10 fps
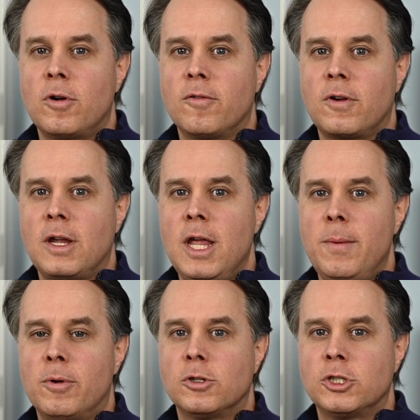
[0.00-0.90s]
of
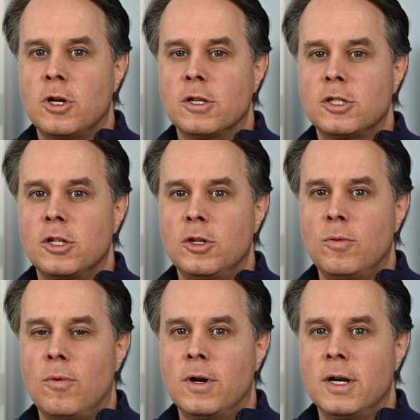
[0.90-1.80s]
keeper shots that you
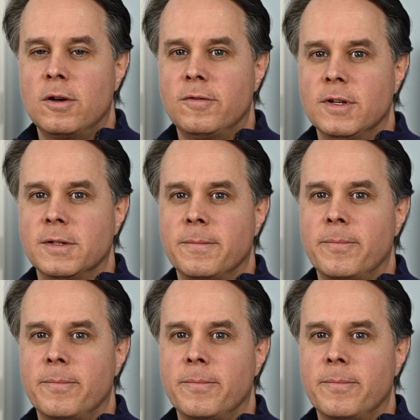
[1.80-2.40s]
want out of it.